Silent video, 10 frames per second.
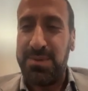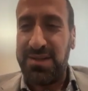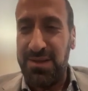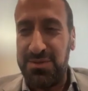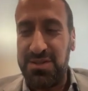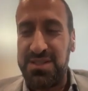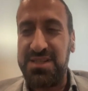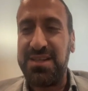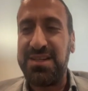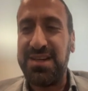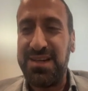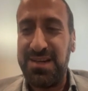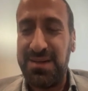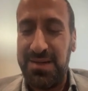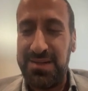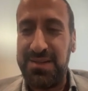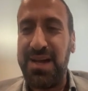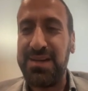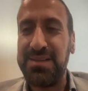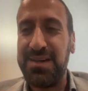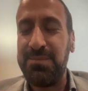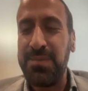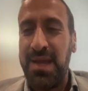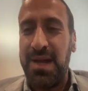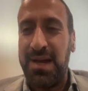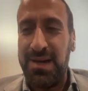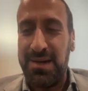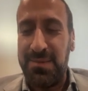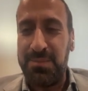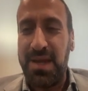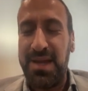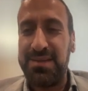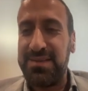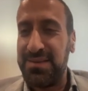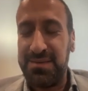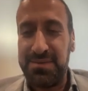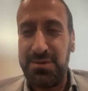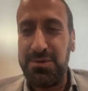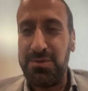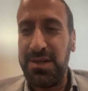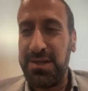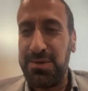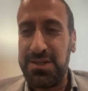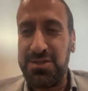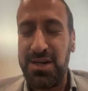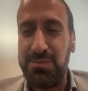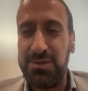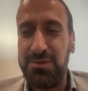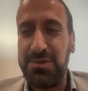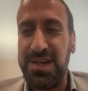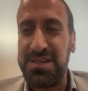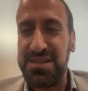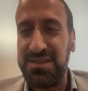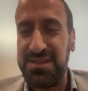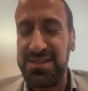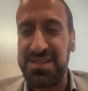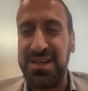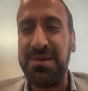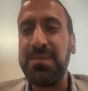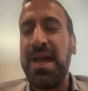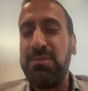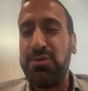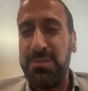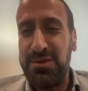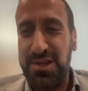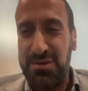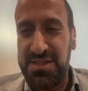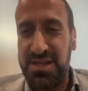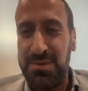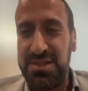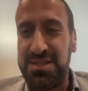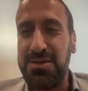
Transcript: hepatologists in Canada, and they're doing a great job with organizing this primary care summit.